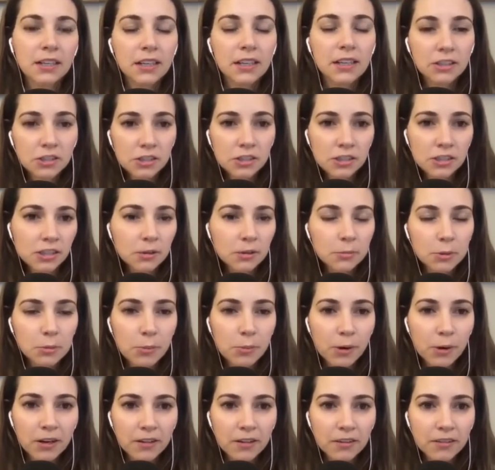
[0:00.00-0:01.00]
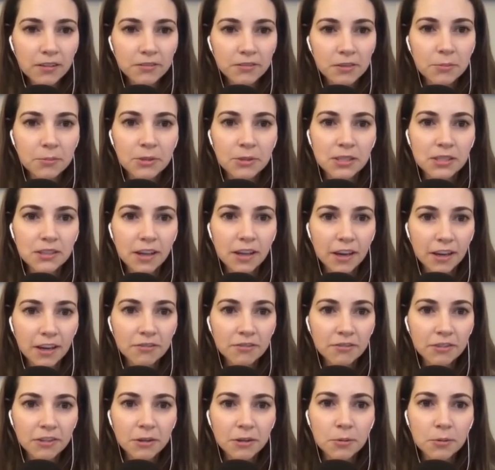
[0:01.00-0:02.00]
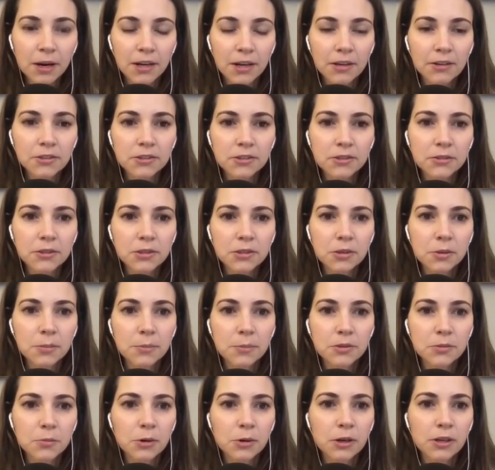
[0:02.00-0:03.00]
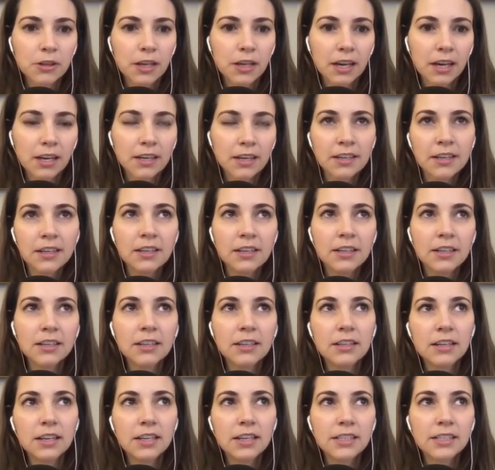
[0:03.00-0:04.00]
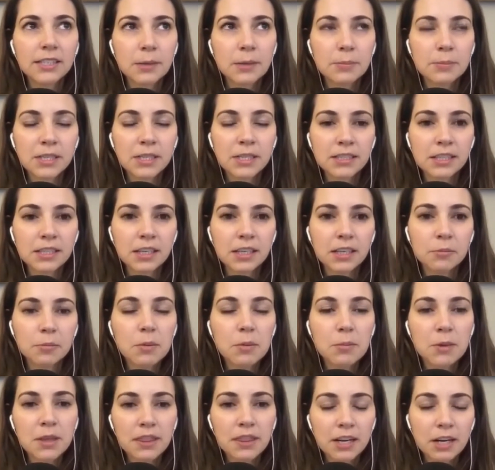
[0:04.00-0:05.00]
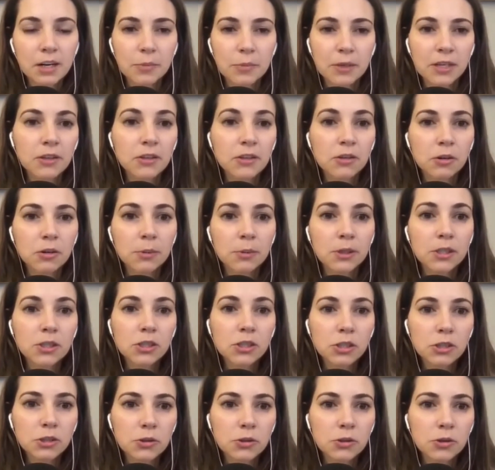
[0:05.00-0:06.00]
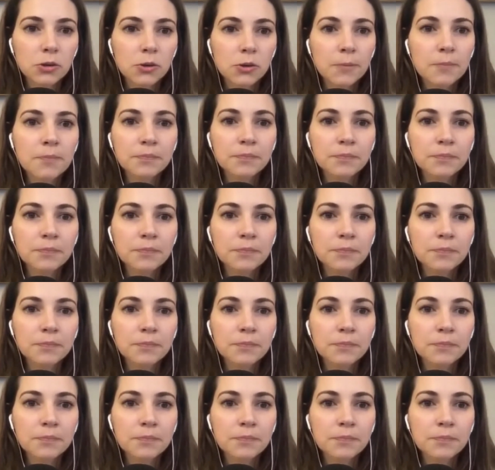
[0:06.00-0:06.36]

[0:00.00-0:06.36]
it's just going to be part of someone's life for a while. So it's almost more like acceptance and commitment therapy a little bit too,